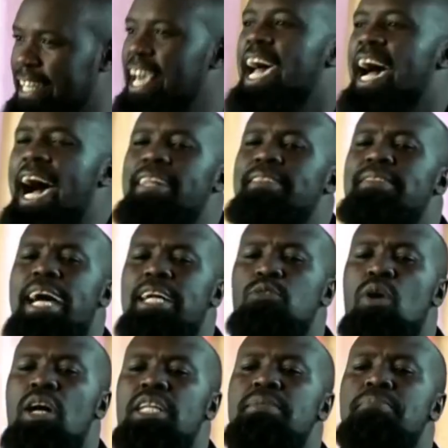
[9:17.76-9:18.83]
And that one,
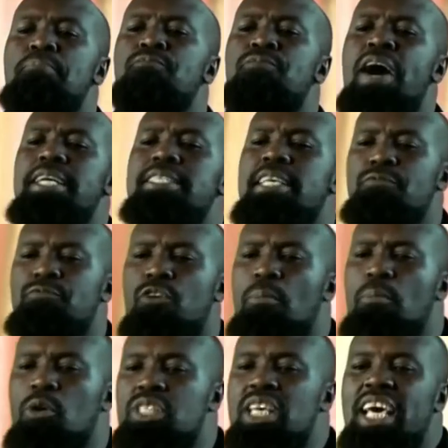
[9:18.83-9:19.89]
first and
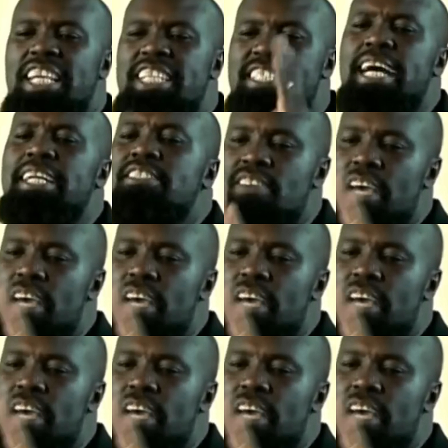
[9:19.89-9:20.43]
foremost, it attracts